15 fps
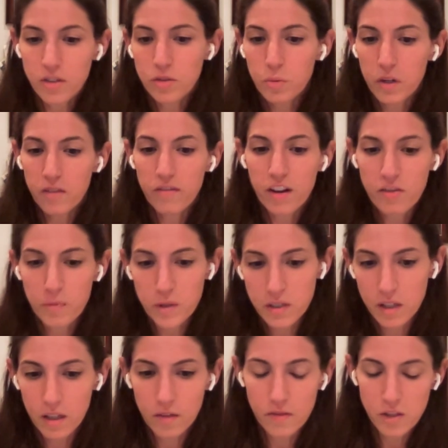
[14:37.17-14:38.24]

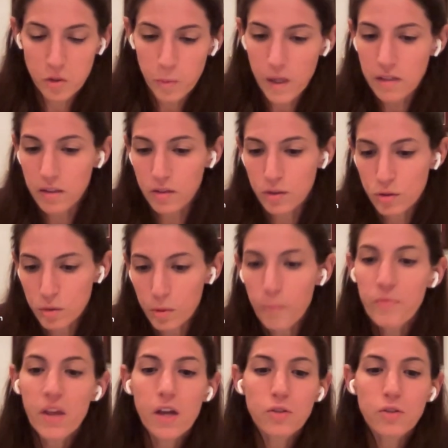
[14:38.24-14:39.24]
25% of the space unusable.